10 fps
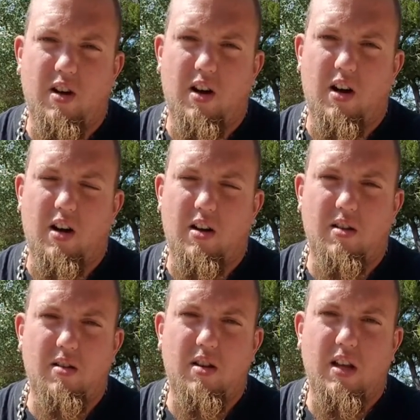
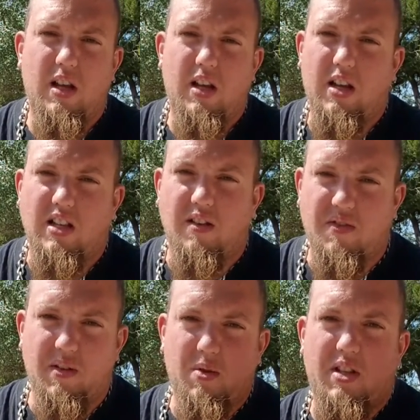Because I've
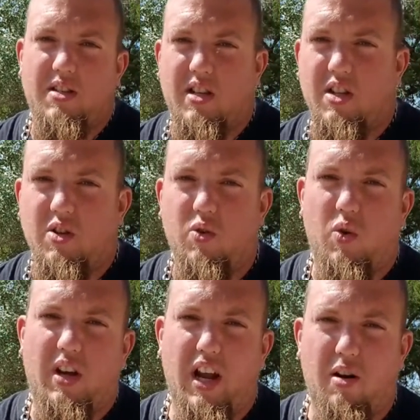seen what this can do
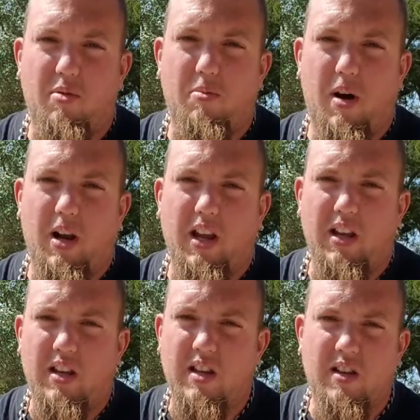to a caribou
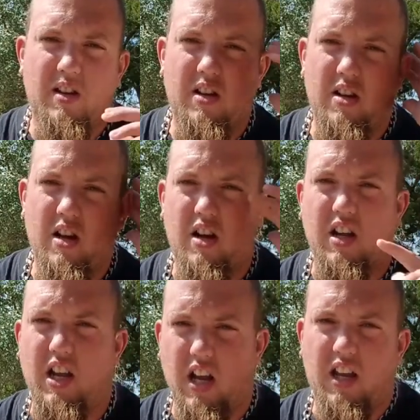body,
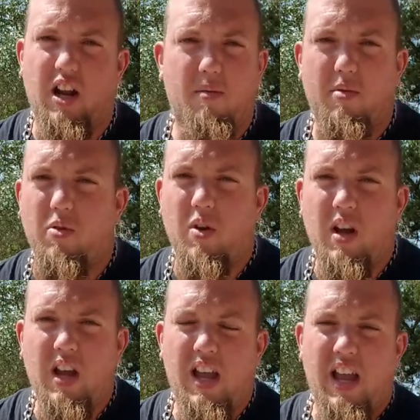a caribou,
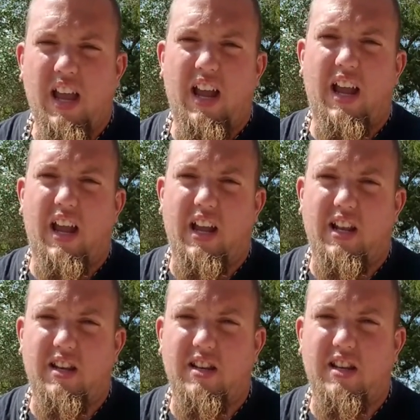
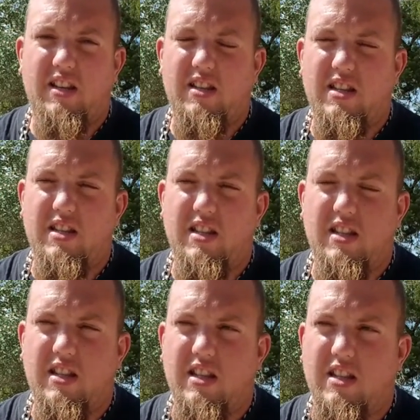and
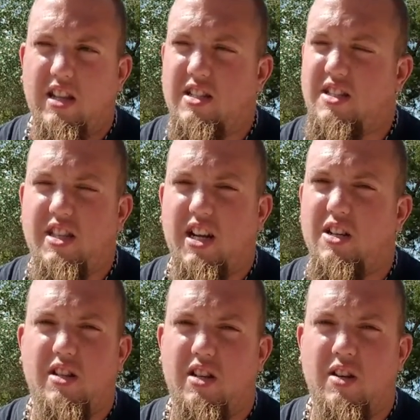it's
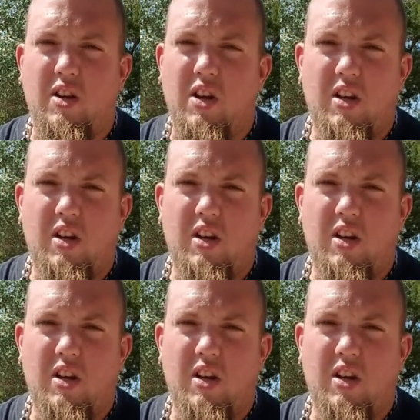thicker than